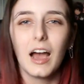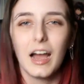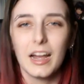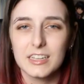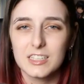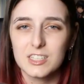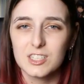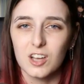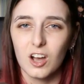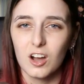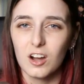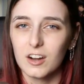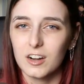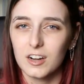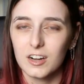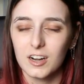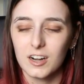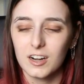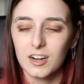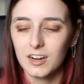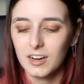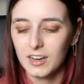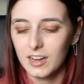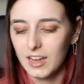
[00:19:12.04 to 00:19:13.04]
I saw
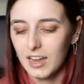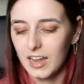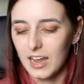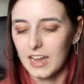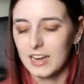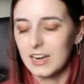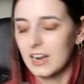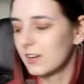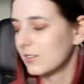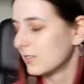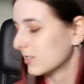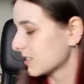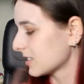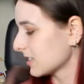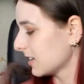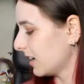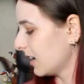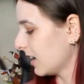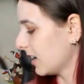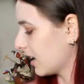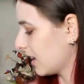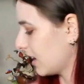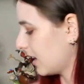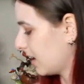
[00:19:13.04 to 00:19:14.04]
her and I was
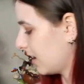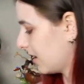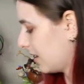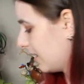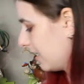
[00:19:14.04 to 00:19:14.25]
like,